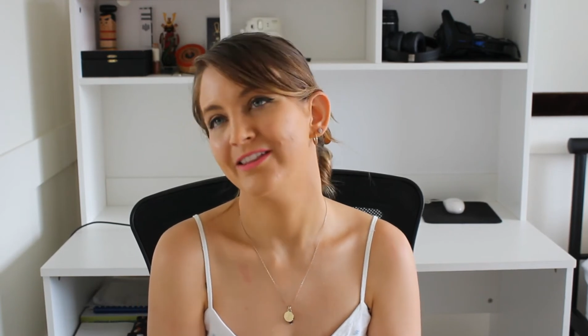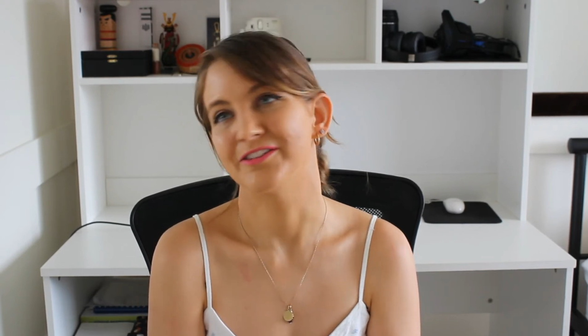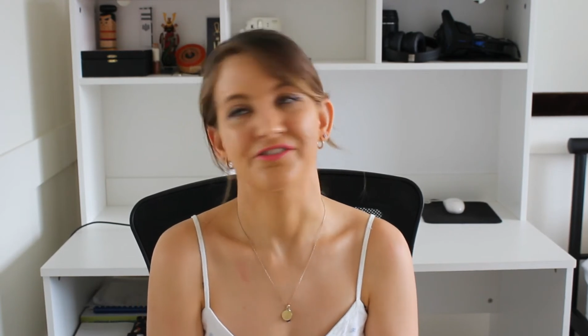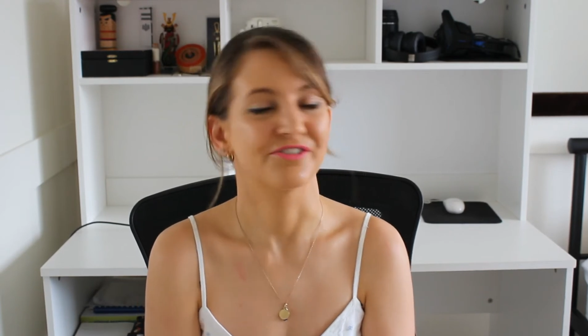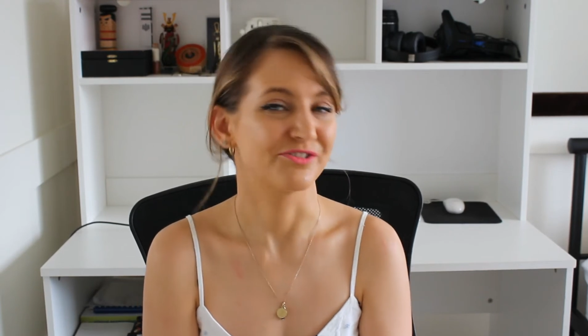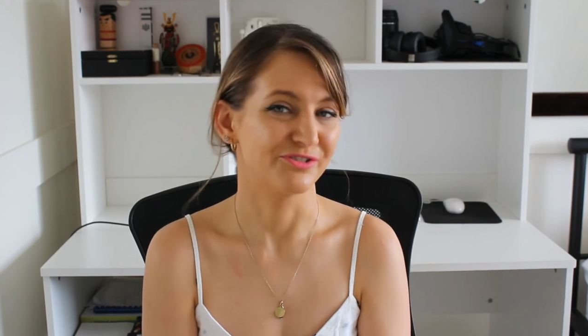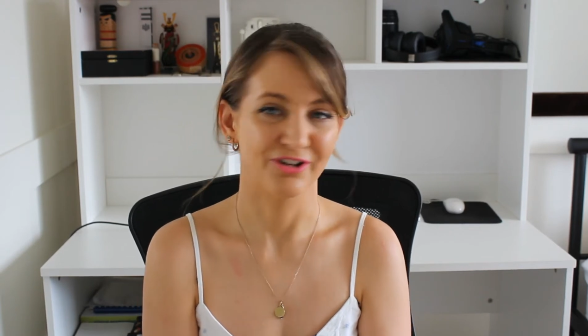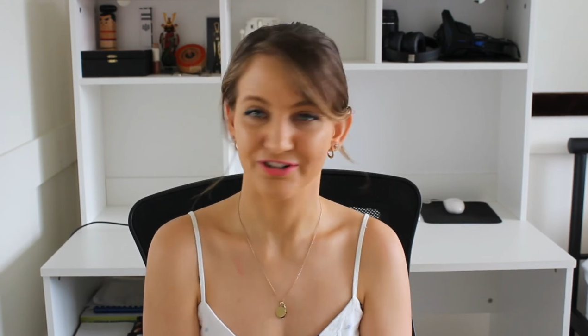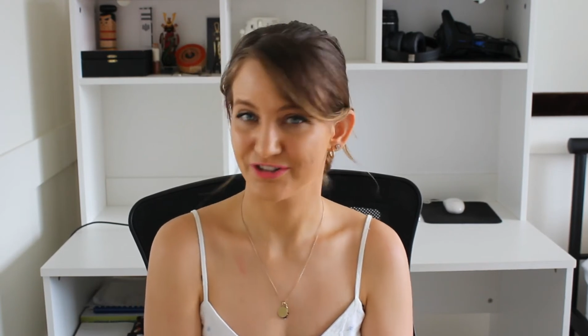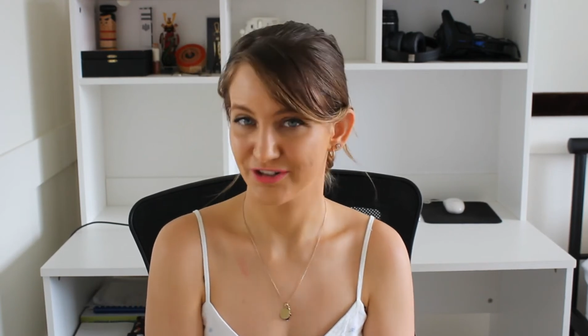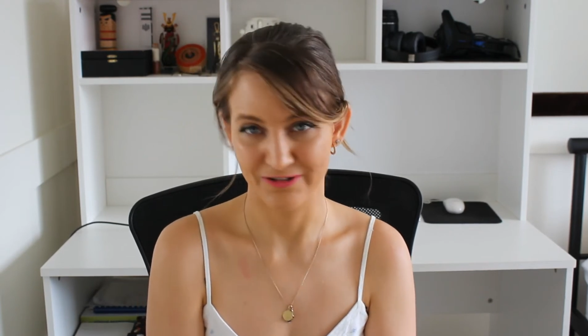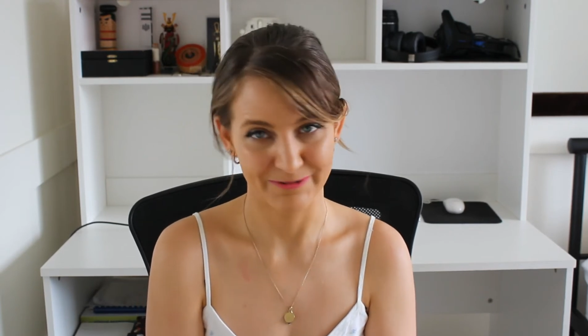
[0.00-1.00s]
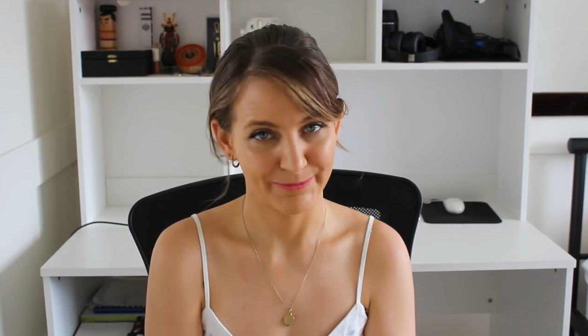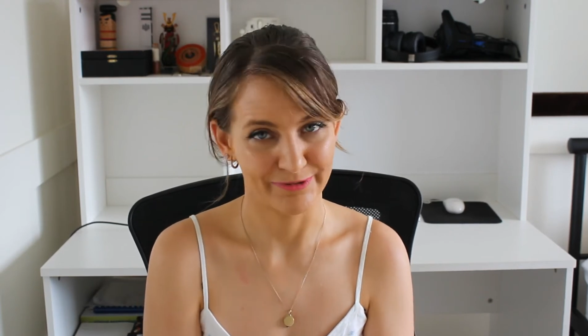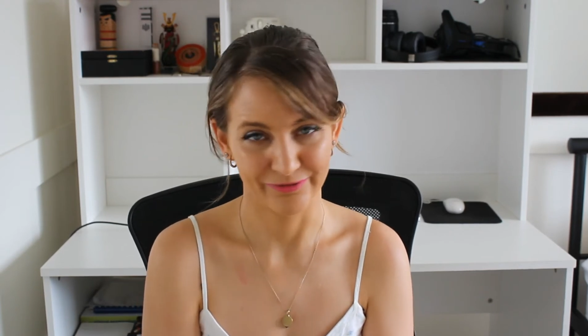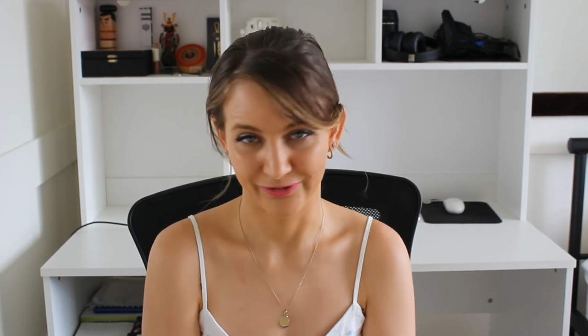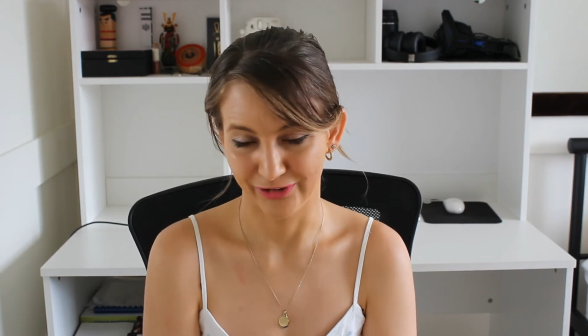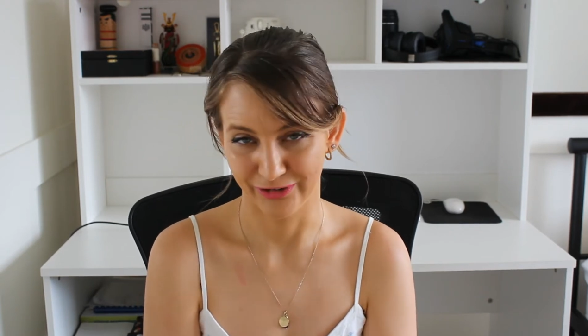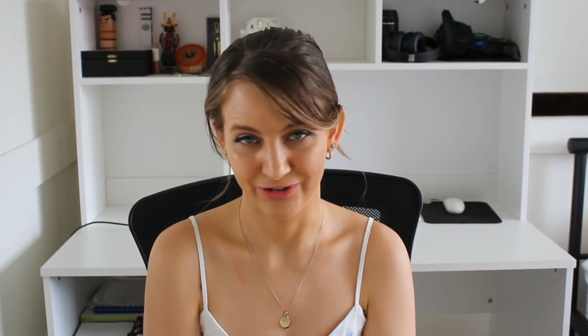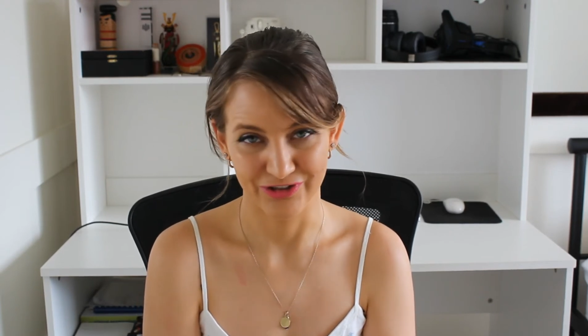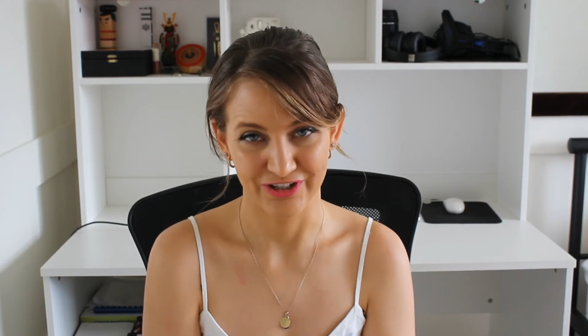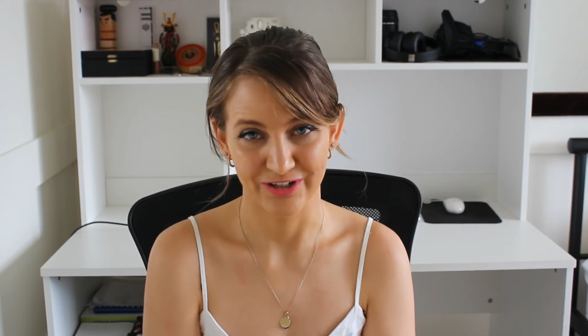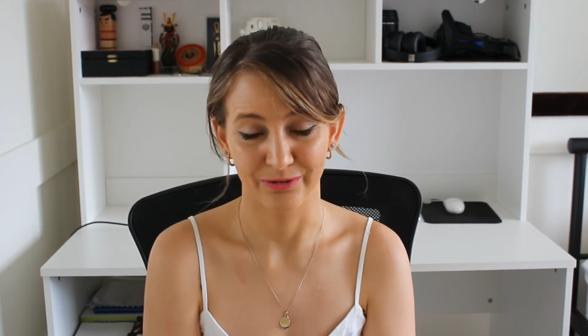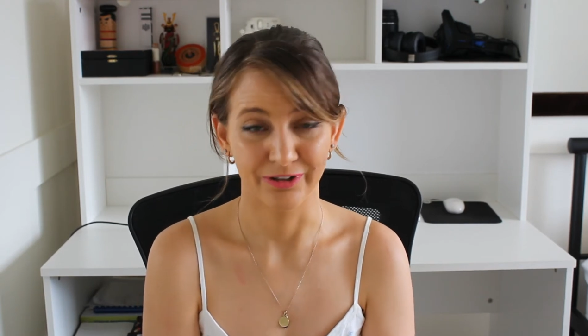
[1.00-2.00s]
This is not going to be a
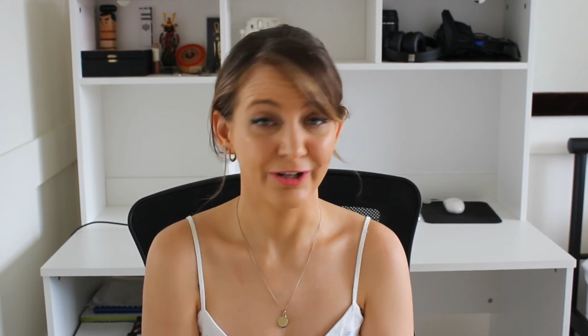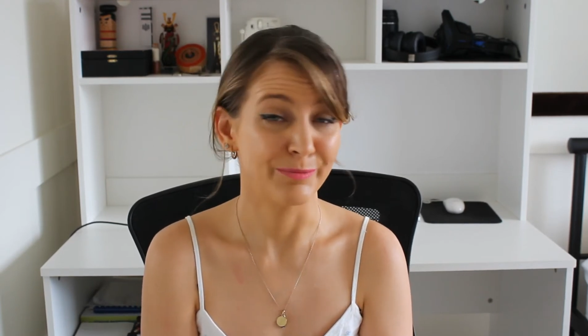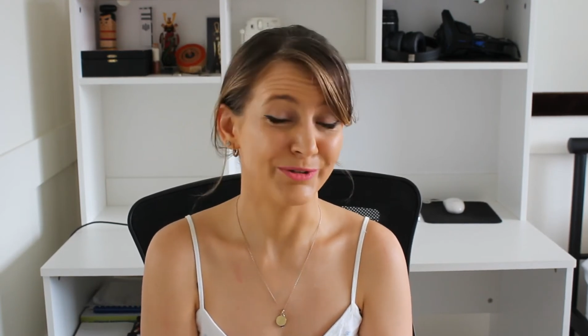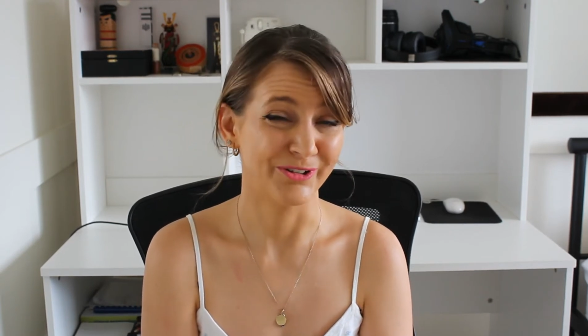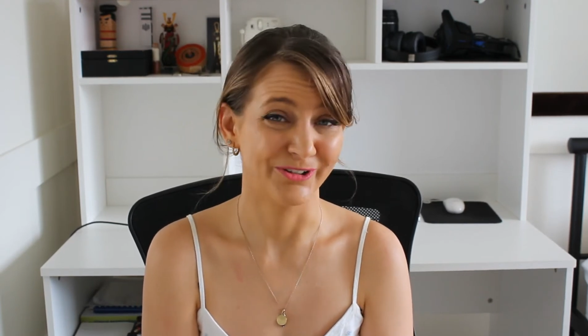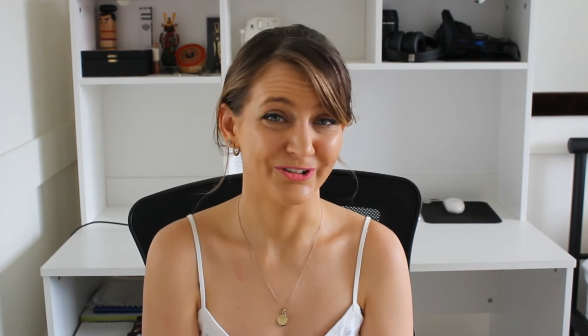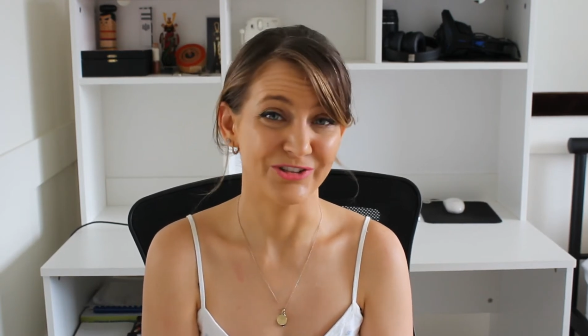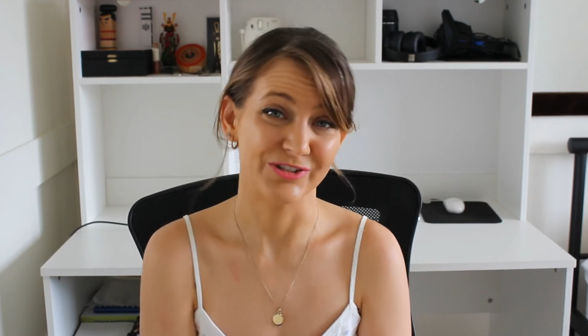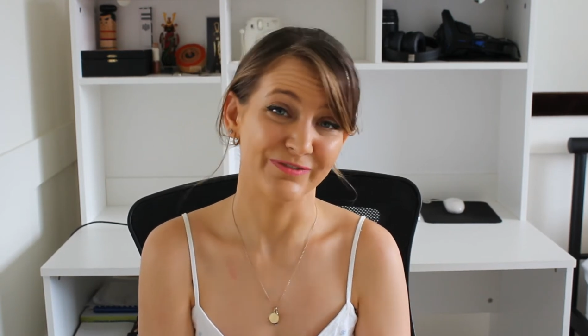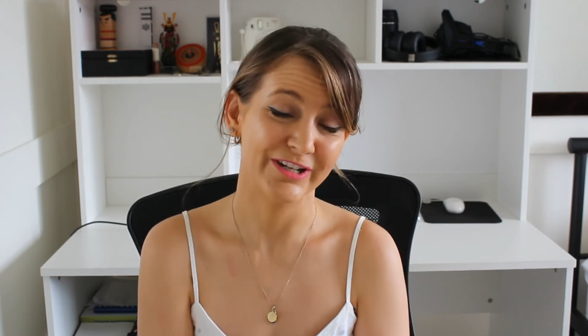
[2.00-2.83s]
virology or an immunology